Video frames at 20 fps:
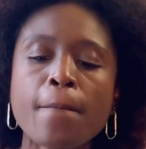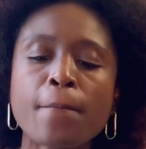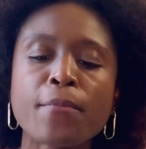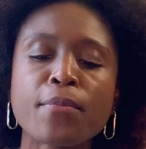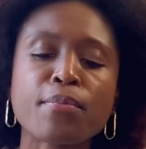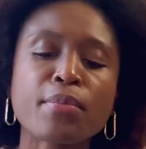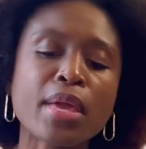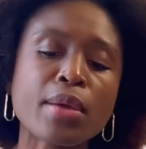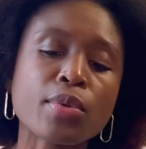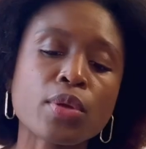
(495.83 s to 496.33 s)

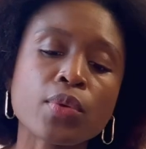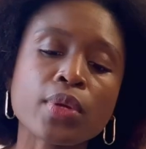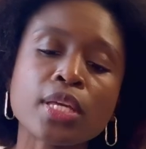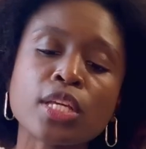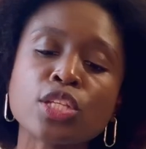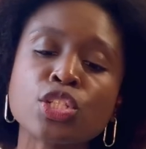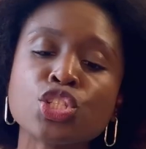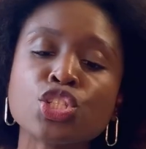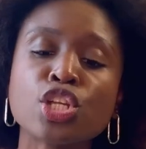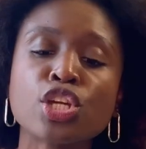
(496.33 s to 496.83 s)
Maybe we
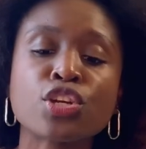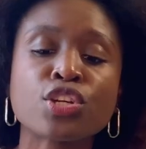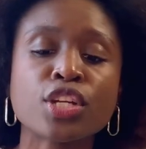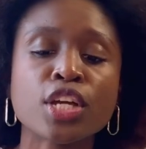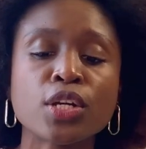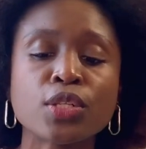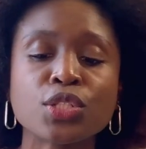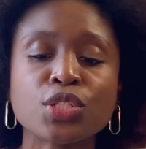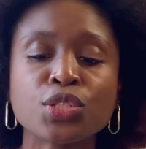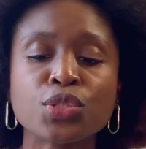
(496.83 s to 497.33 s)
can learn
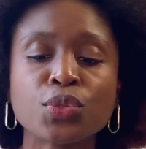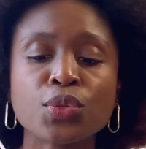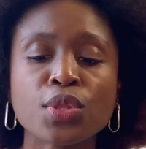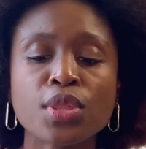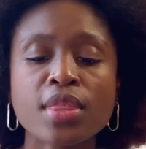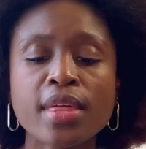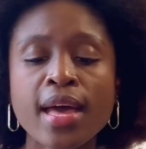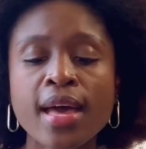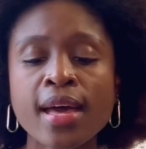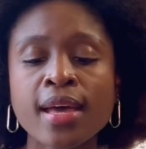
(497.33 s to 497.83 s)
how to do
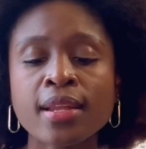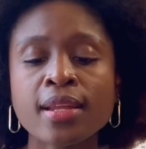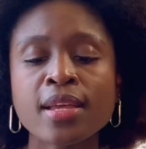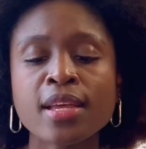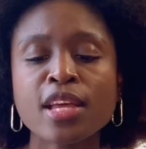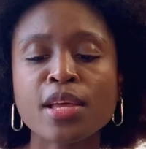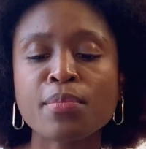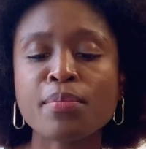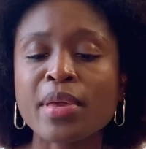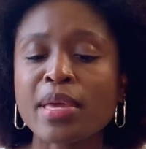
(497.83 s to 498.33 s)
that.
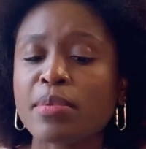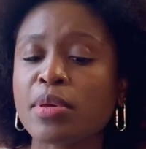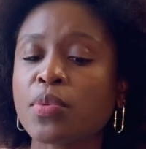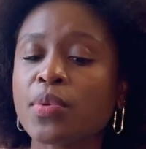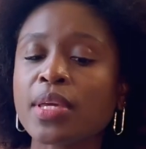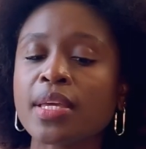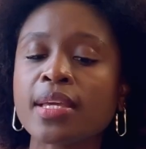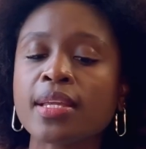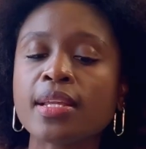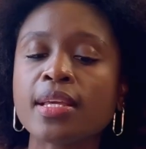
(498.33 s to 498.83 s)
Maybe we
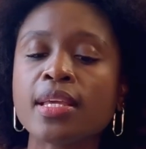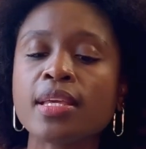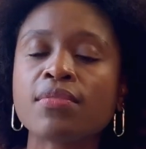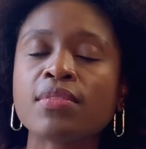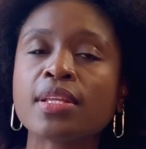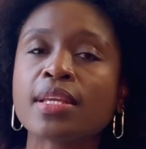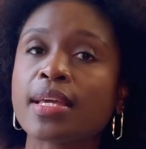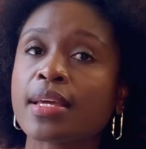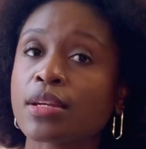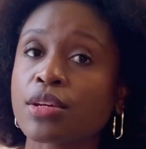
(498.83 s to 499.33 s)
can
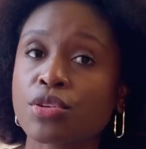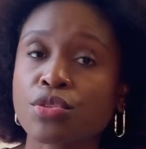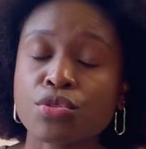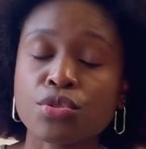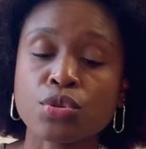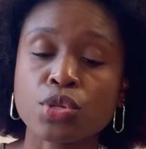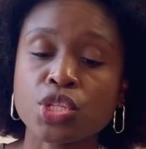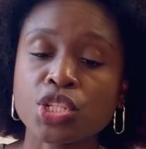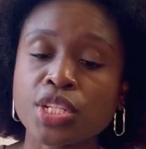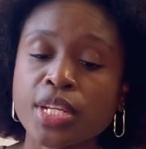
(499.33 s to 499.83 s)
even get a
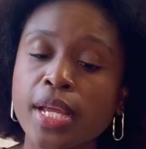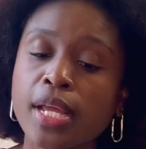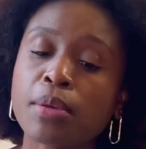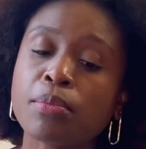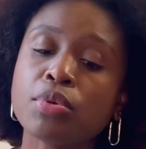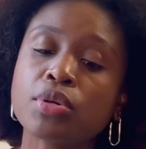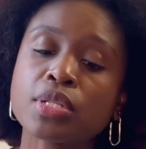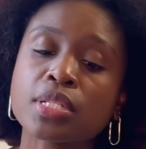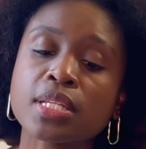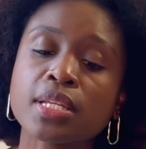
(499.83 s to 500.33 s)
crochet
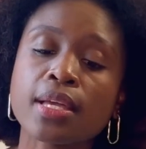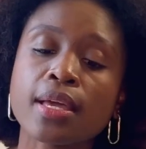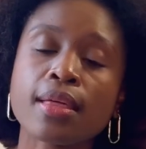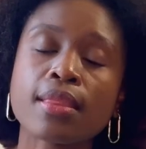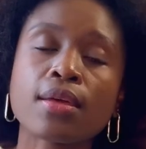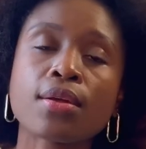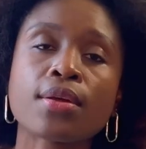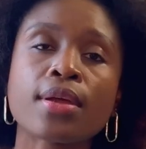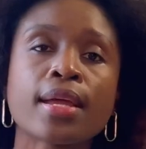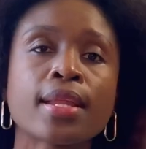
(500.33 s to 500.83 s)
book
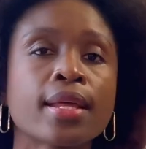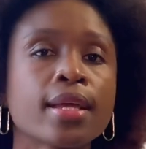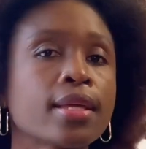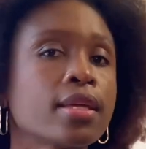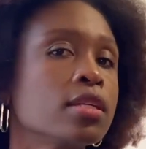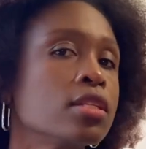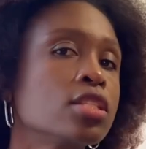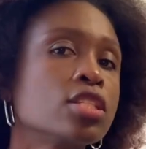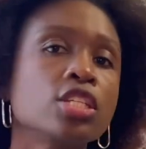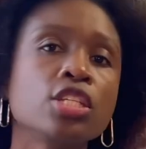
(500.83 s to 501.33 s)
together and I
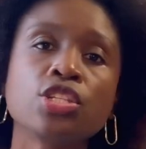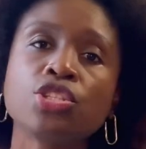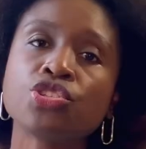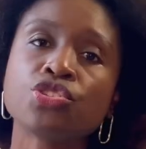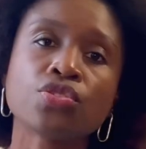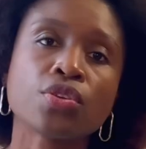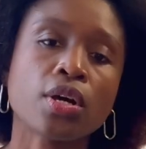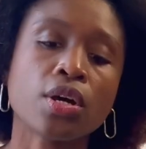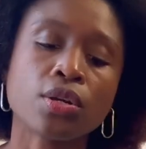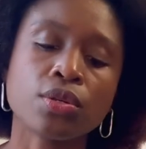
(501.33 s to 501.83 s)
can teach
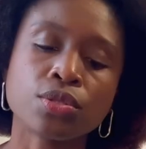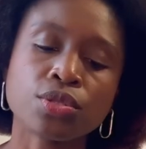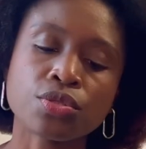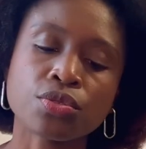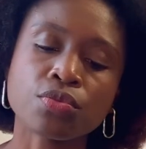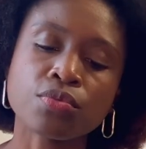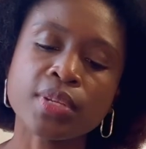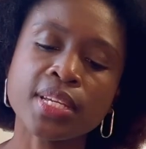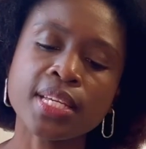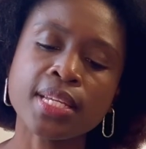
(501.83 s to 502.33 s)
you how
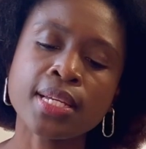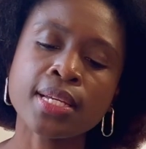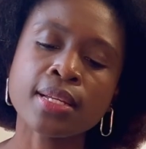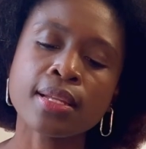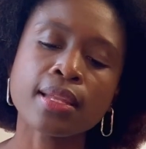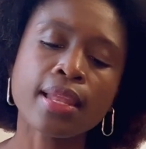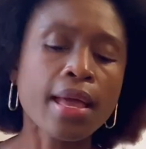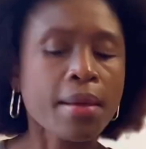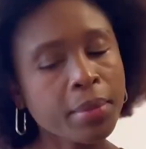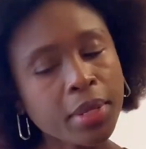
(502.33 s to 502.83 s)
to read it.
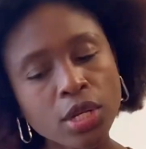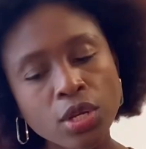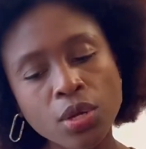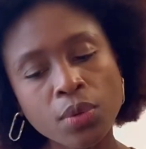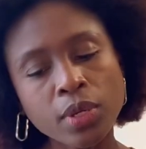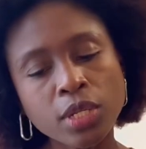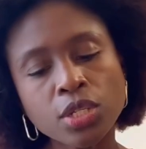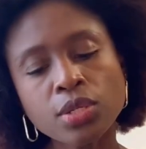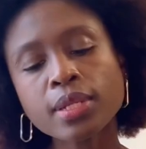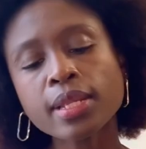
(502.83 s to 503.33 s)
Let me know
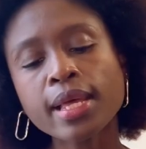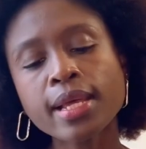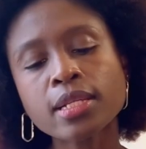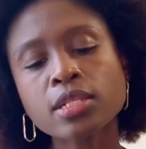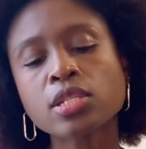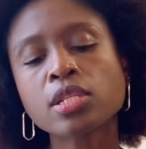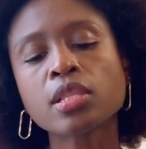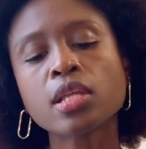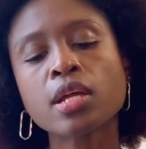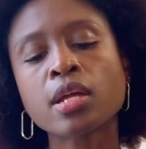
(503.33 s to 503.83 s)
what you'd like
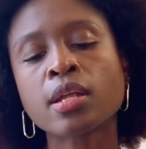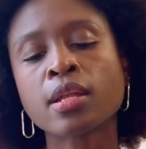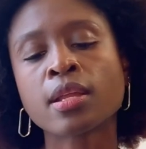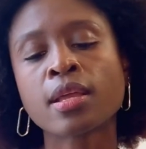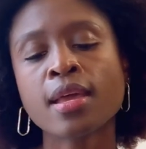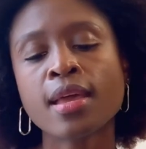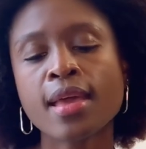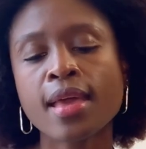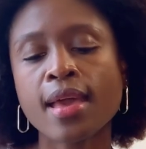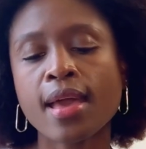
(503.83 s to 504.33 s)
to learn
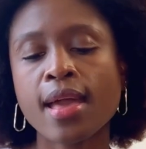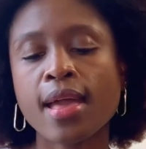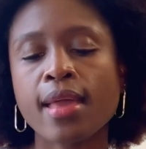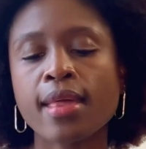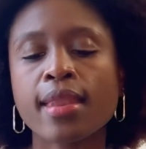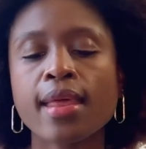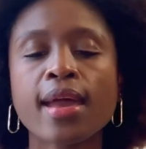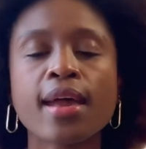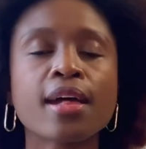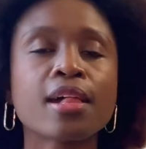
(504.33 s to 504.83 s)

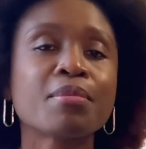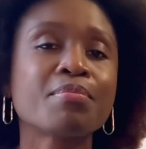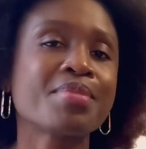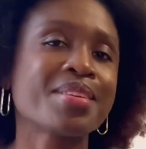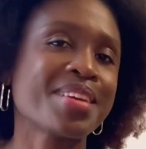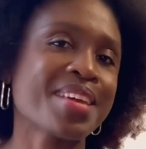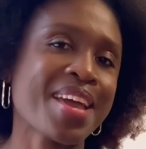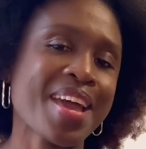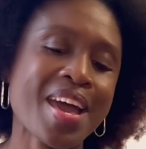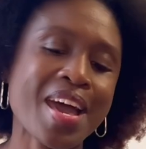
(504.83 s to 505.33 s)
and I'll
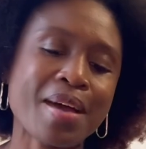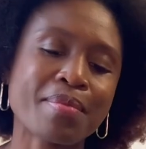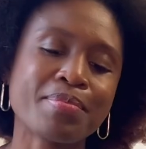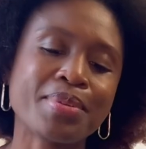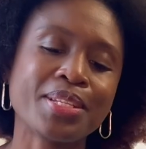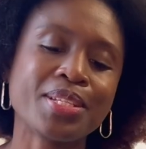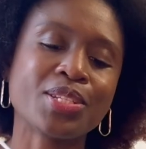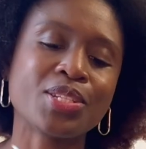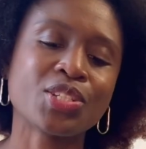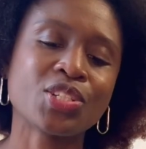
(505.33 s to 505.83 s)
be
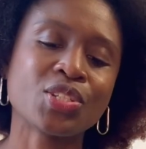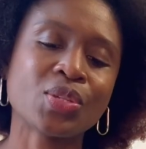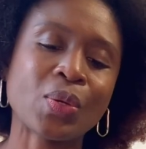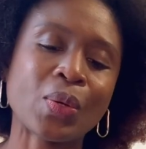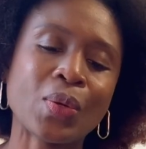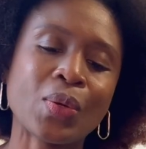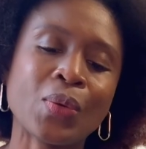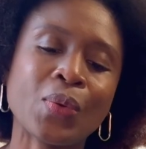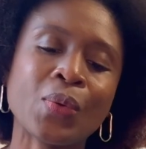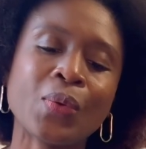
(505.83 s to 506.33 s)
happy to show
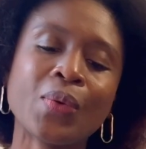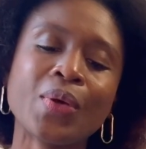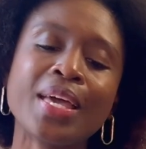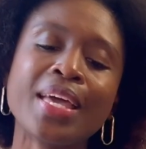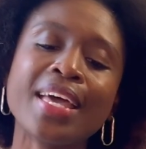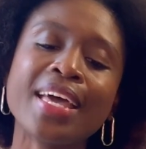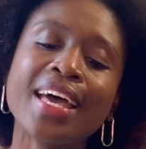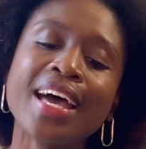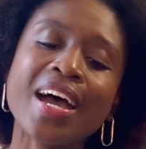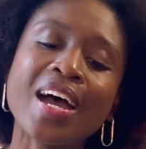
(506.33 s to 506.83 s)
you.
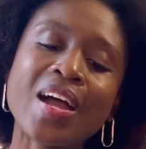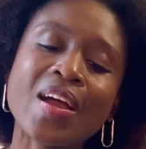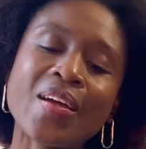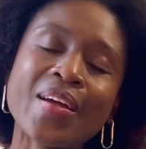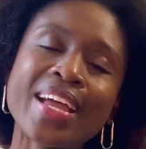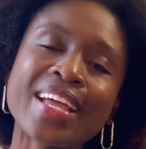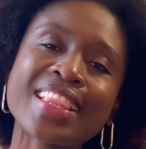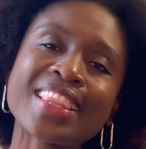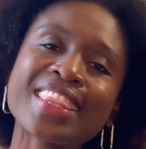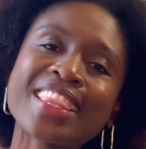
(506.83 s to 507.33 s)
All
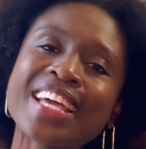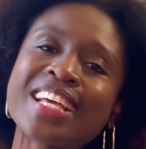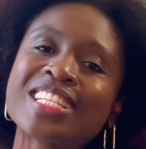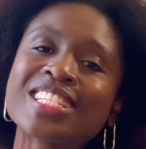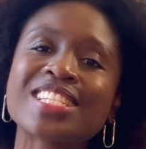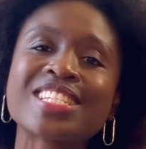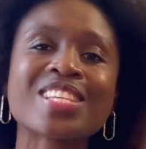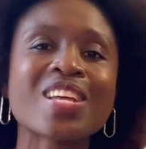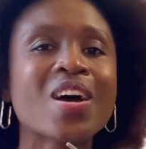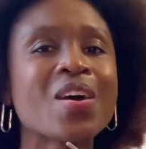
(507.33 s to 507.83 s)
right, thanks
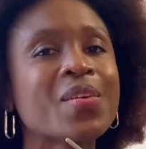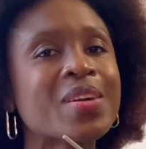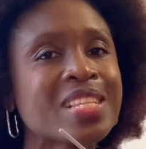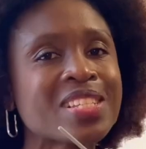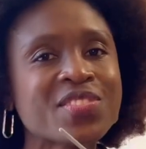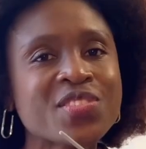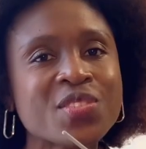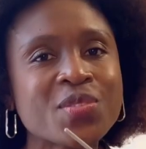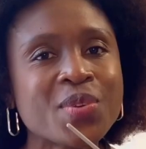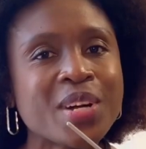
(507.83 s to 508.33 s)
as always
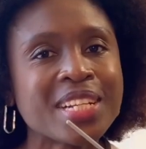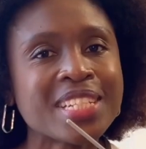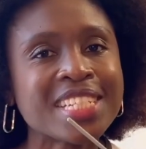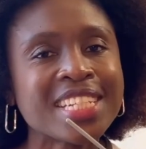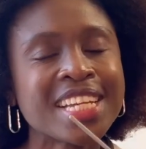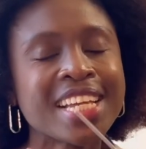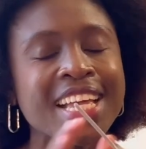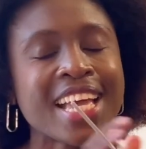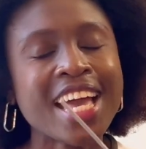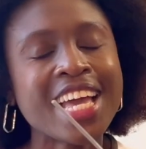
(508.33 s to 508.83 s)
for
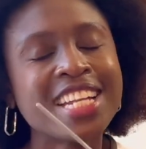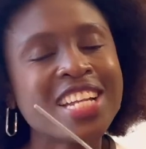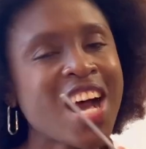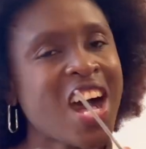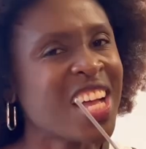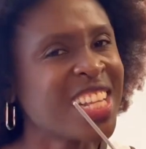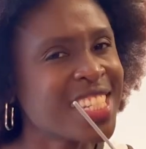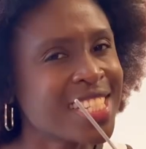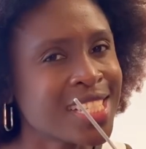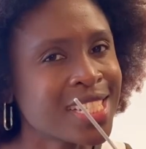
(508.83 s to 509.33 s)
watching, and
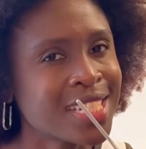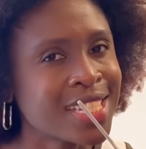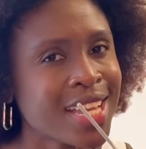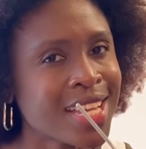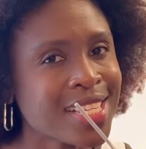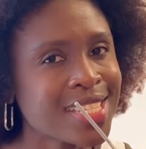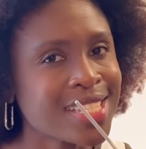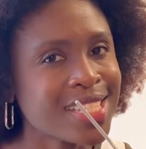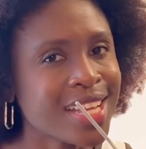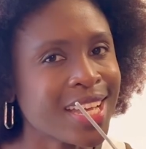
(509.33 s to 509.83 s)
until
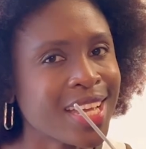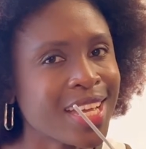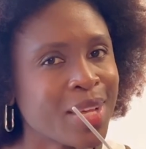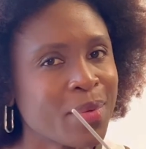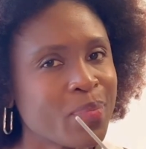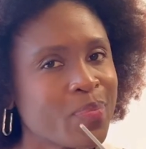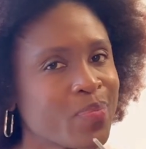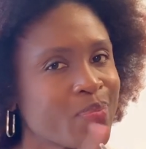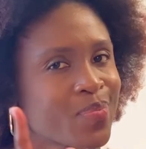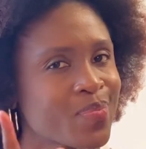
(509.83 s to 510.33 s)
next
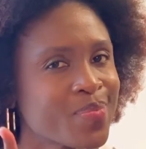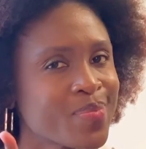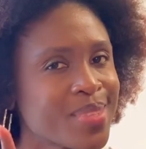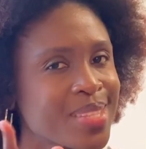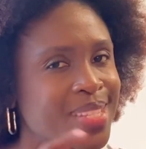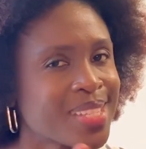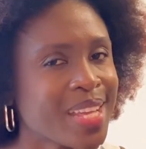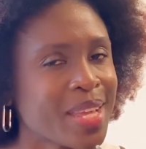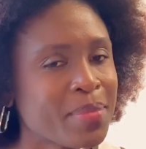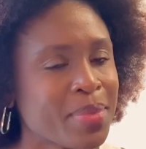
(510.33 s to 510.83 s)
time,
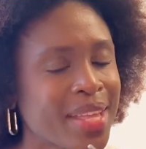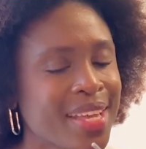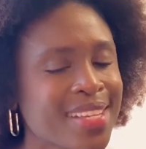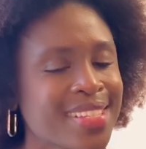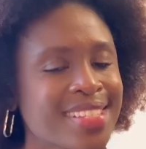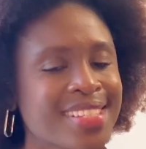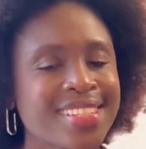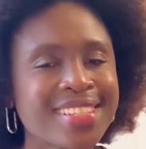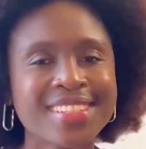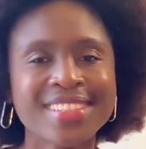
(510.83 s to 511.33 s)
stay
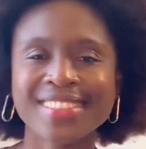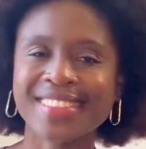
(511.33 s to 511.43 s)
blessed.